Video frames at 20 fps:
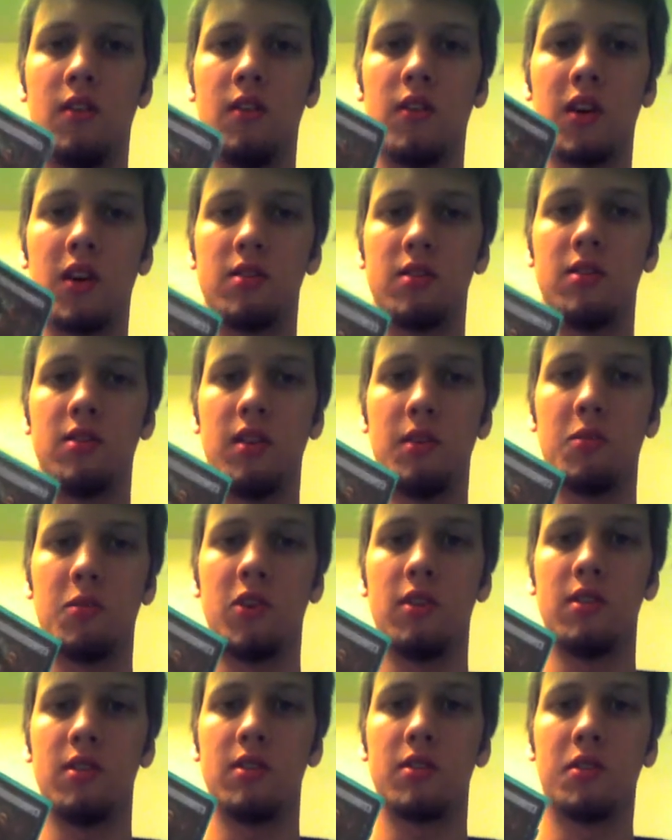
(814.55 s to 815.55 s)
If I could slam
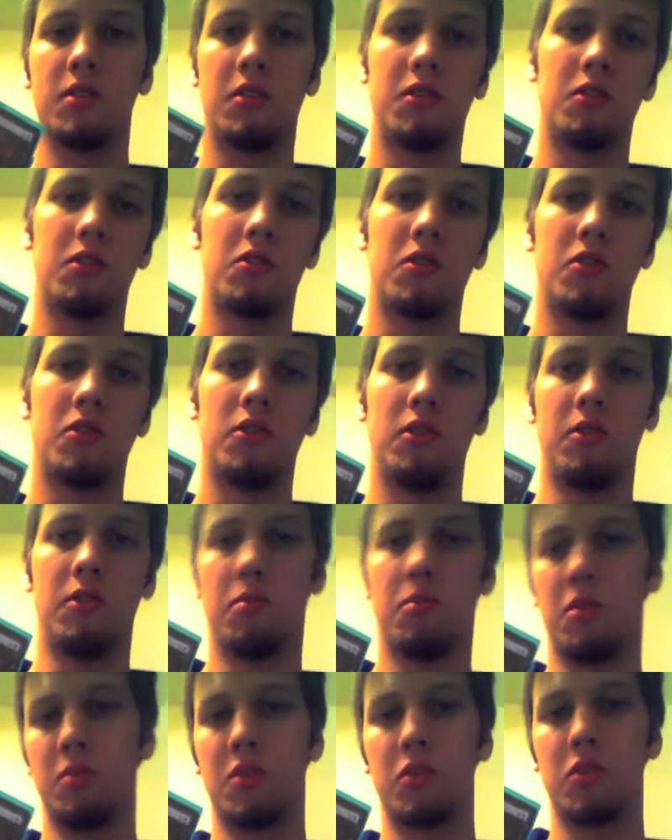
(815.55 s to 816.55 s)
one of these on Control, you
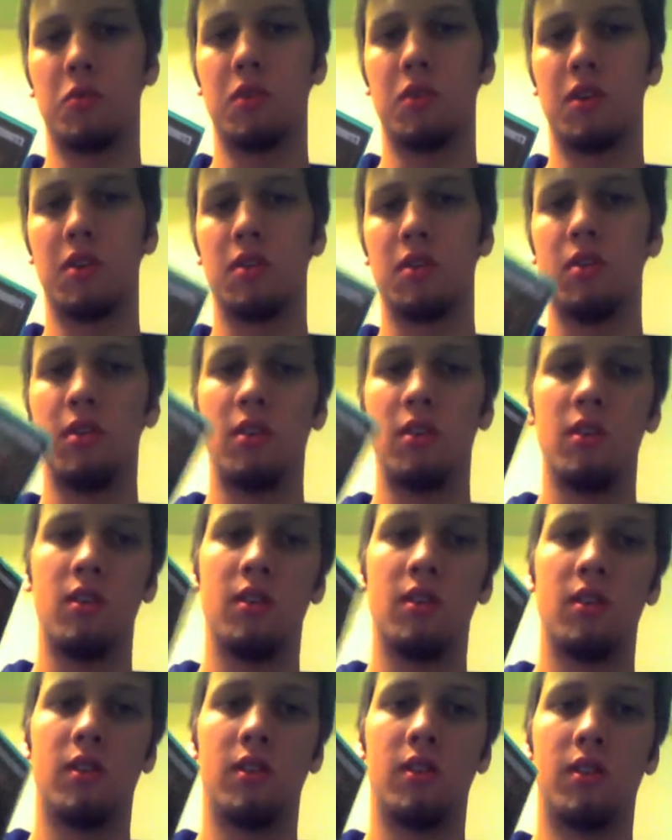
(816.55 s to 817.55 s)
pretty much win.
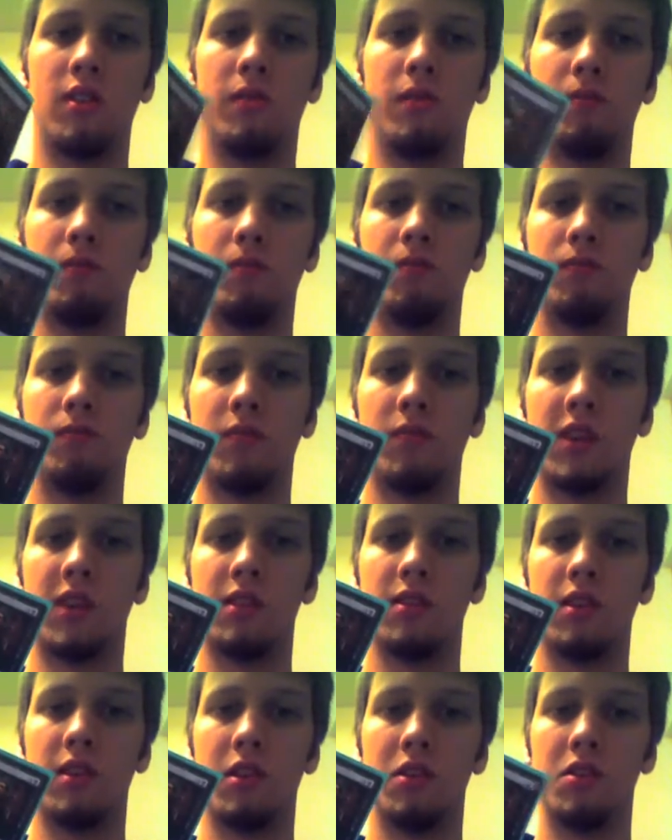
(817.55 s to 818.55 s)

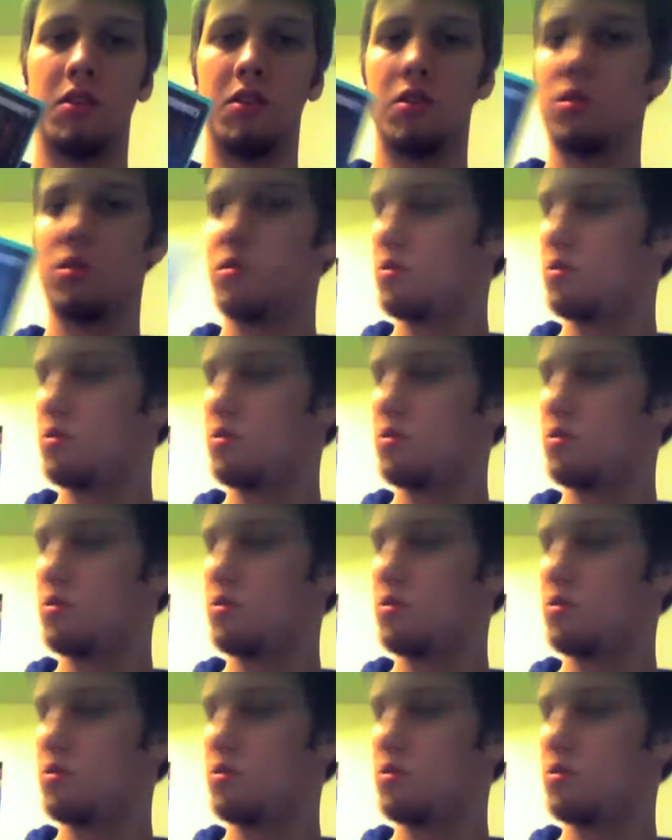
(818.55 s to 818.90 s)
Mind Sludge.